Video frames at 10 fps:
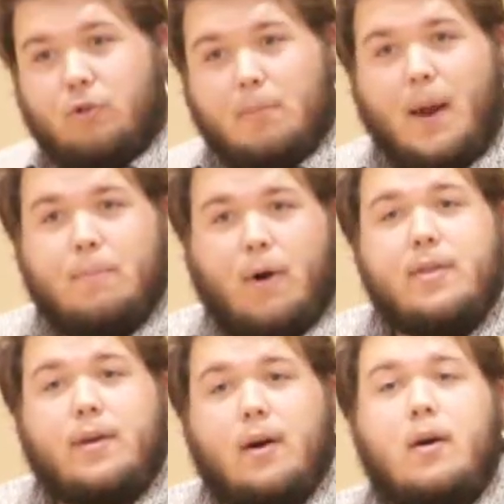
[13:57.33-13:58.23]
my
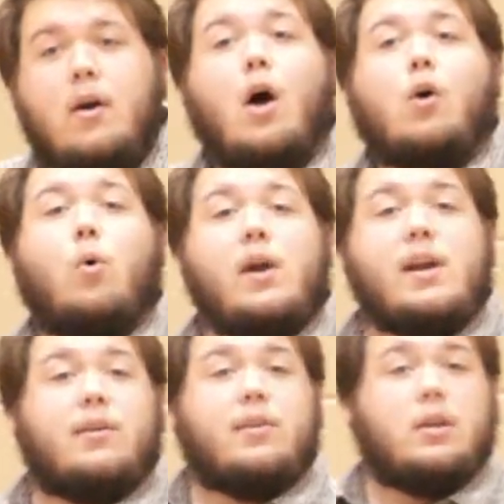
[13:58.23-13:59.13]
brother. According
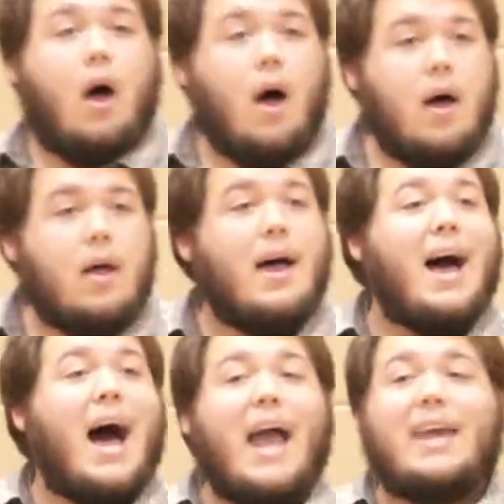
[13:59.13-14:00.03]
to the law,
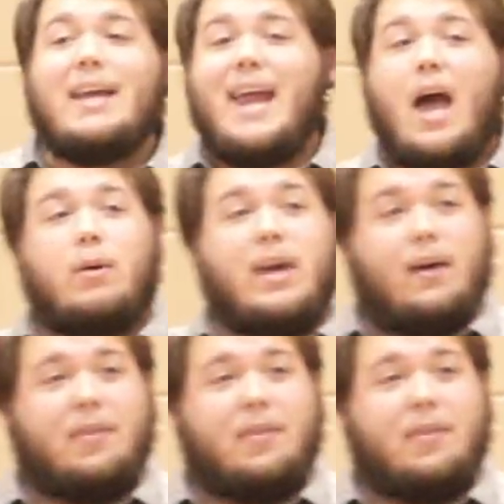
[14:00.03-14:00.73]
I can now kill